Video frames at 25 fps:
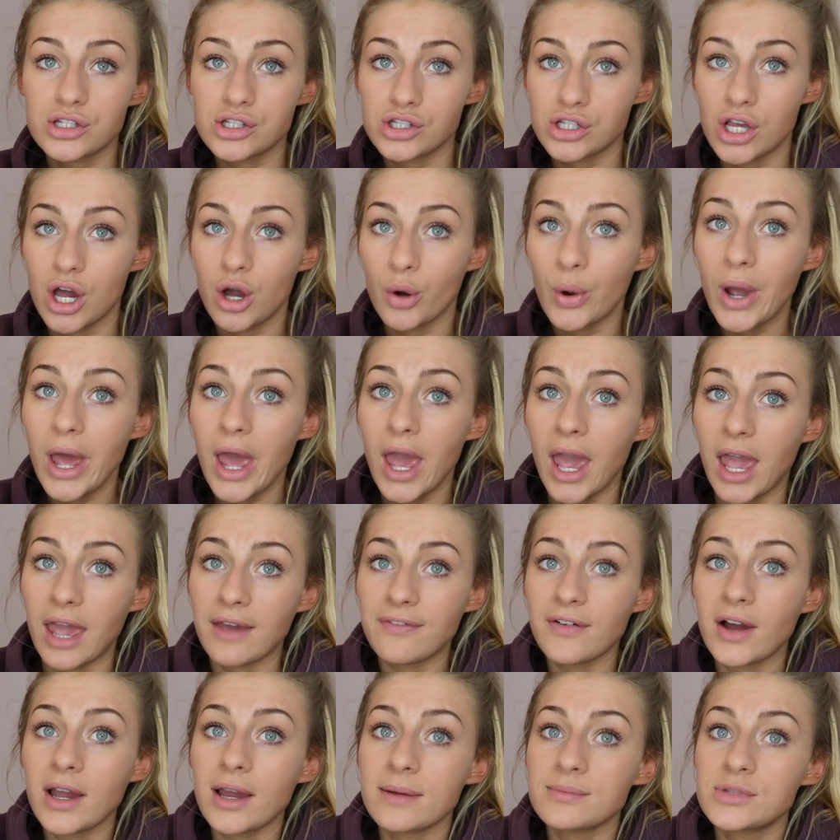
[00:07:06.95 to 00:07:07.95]
So
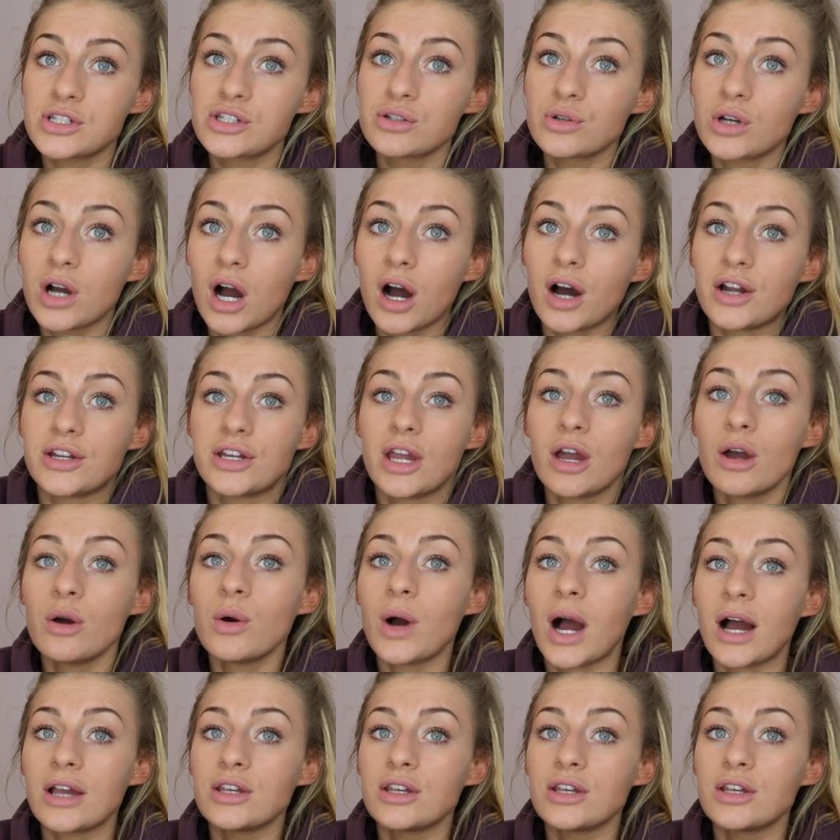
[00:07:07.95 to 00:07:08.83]
if I am to do cardio,